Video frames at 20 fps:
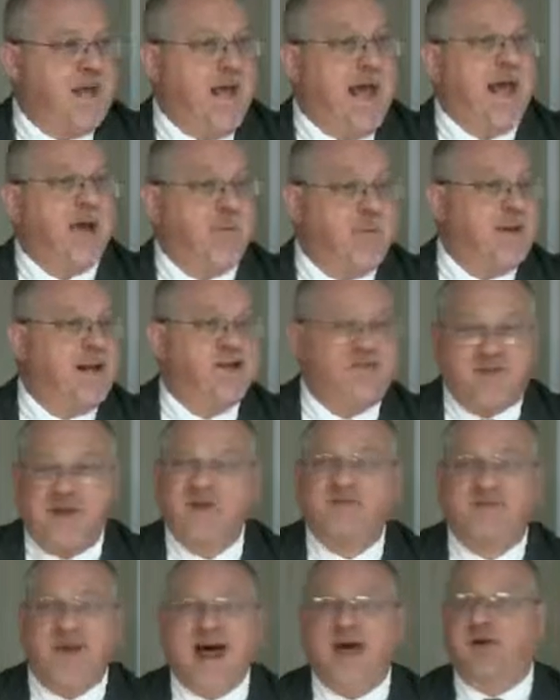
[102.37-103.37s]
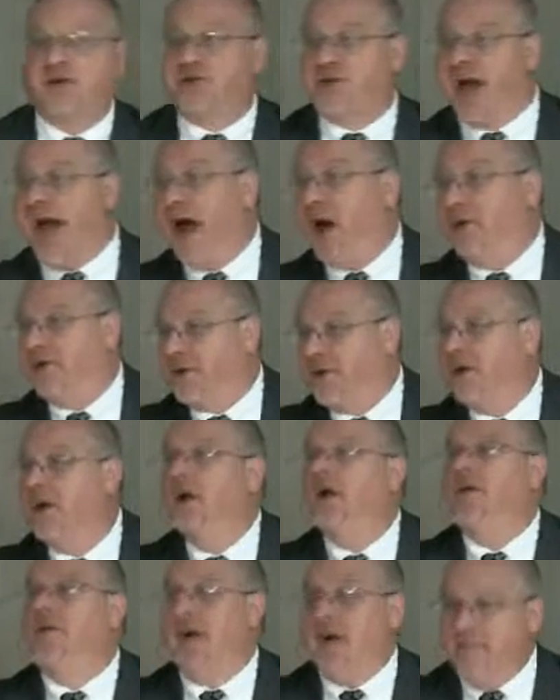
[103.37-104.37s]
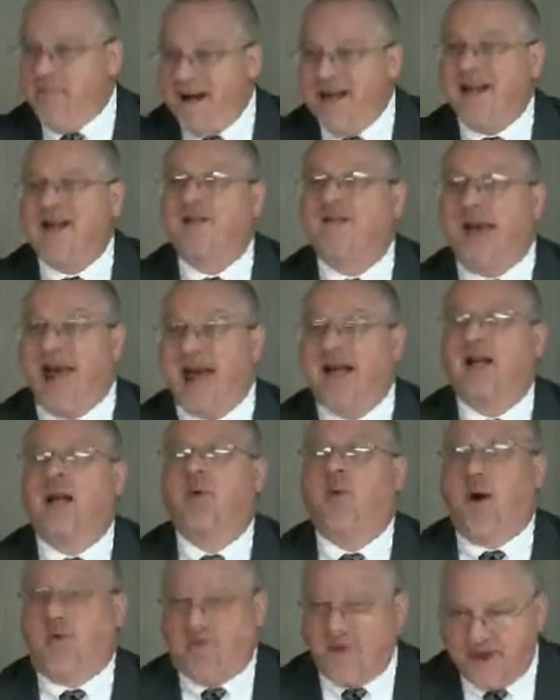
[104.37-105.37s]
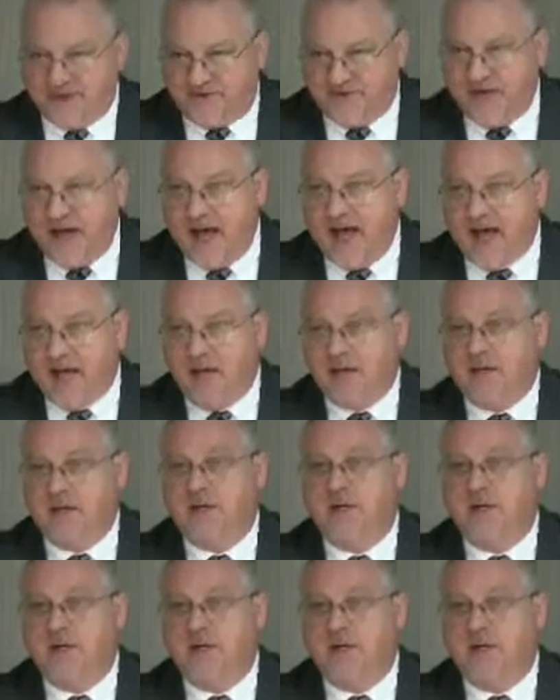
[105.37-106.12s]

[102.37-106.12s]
And when it says, thou shalt, they mean exactly what they say.